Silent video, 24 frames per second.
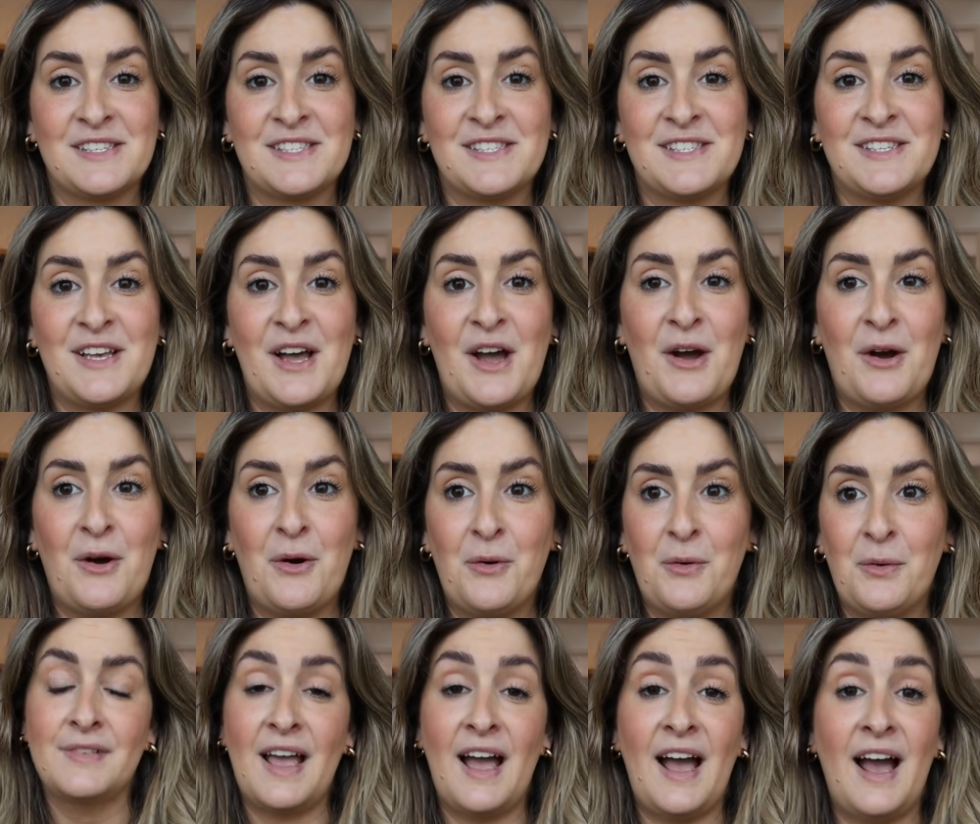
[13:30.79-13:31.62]

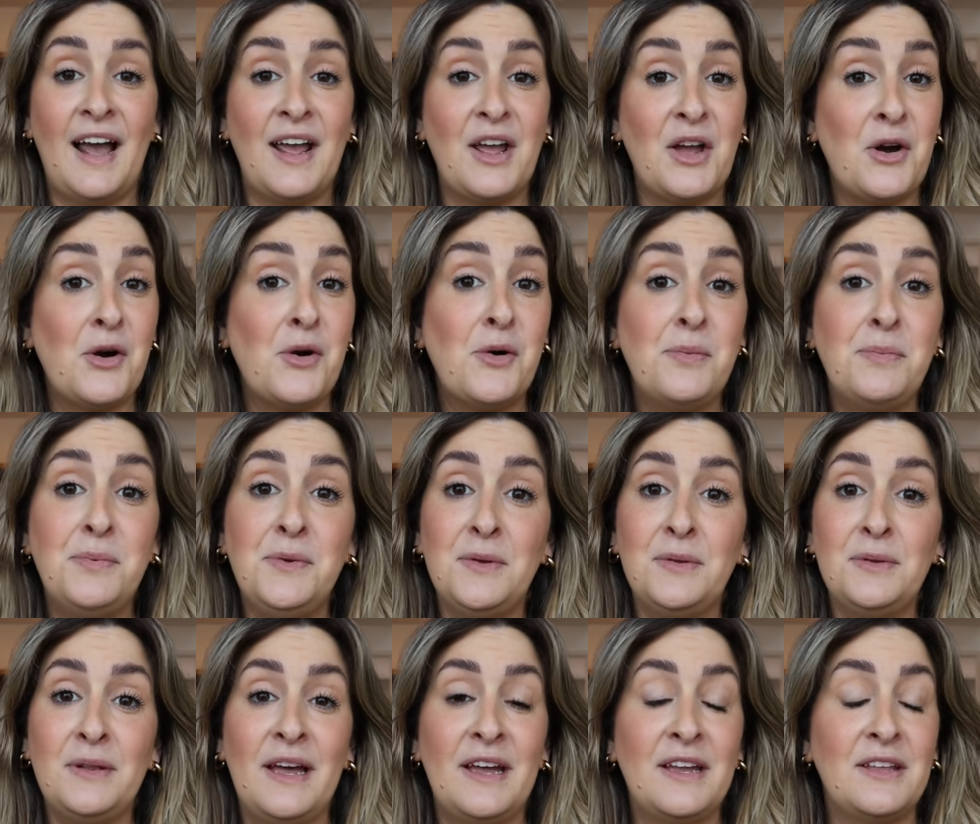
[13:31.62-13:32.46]
So I hope
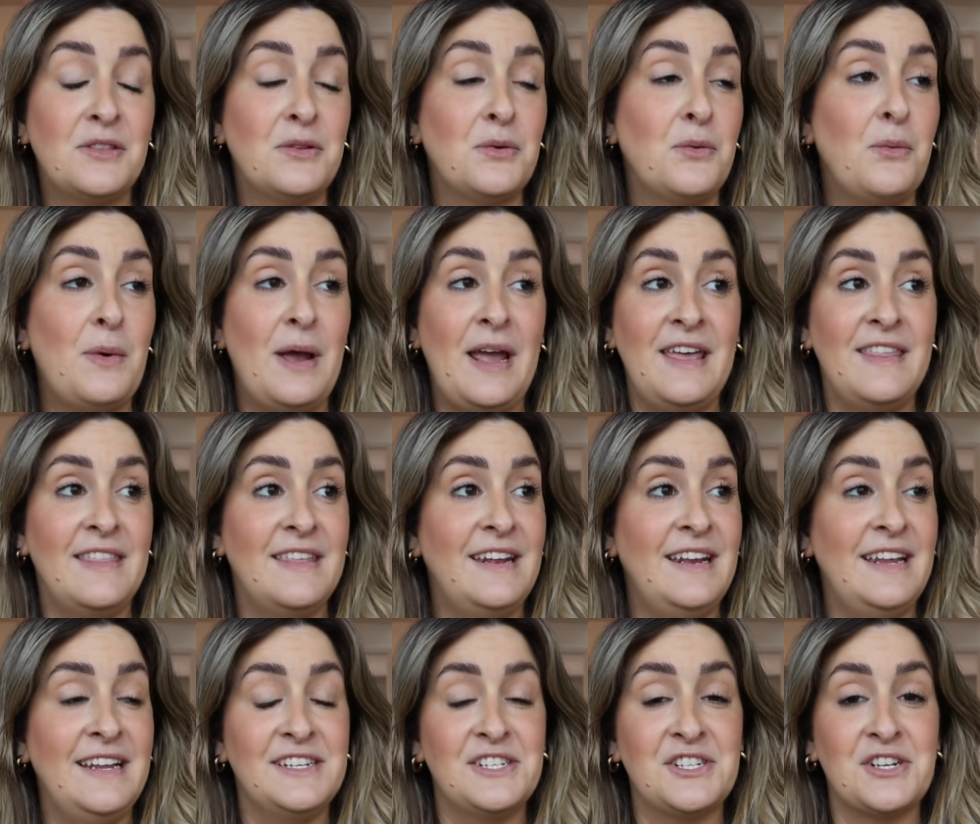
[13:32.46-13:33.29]
you liked the way
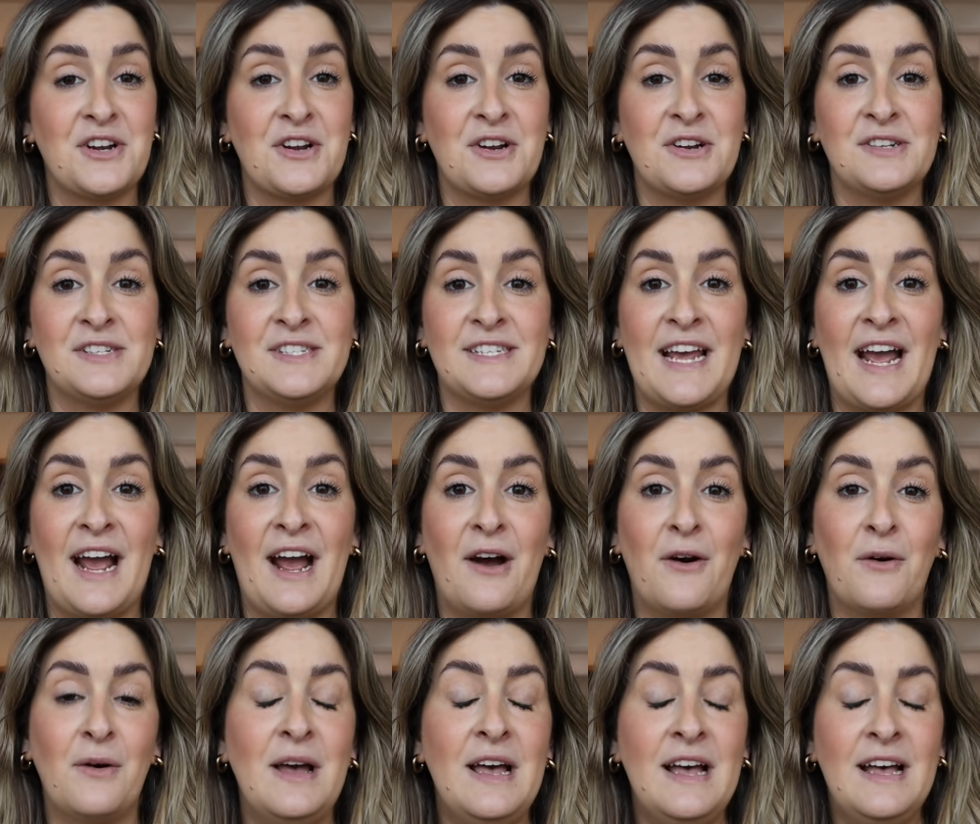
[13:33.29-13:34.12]
that it turned
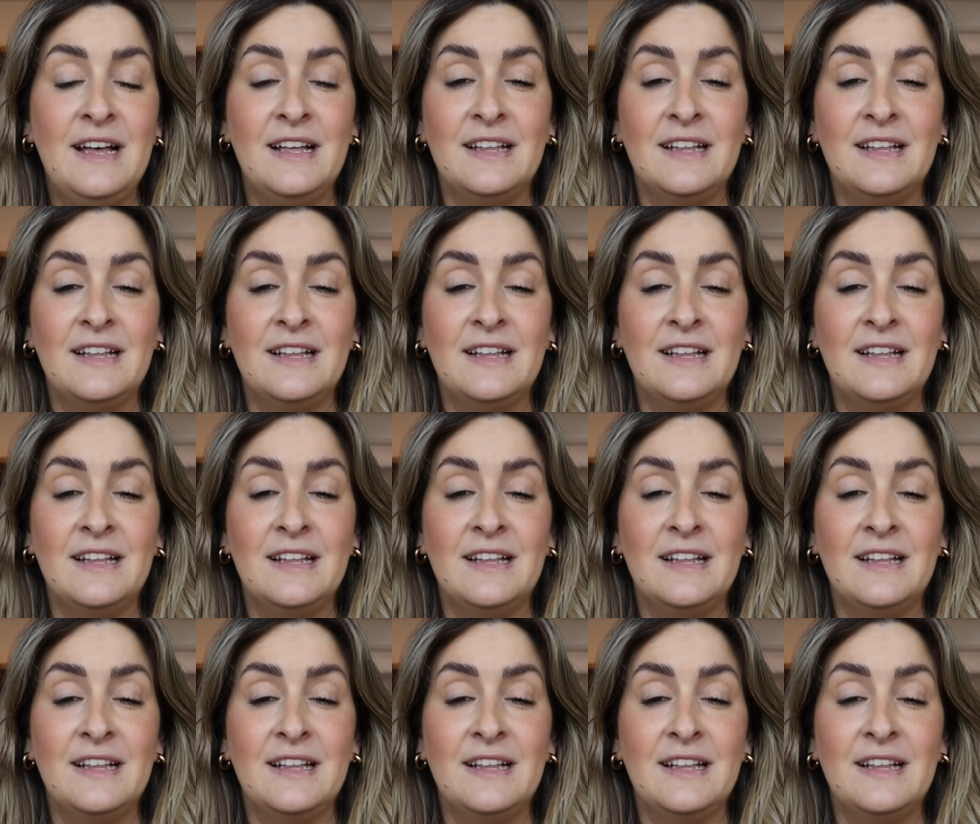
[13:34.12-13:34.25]
out.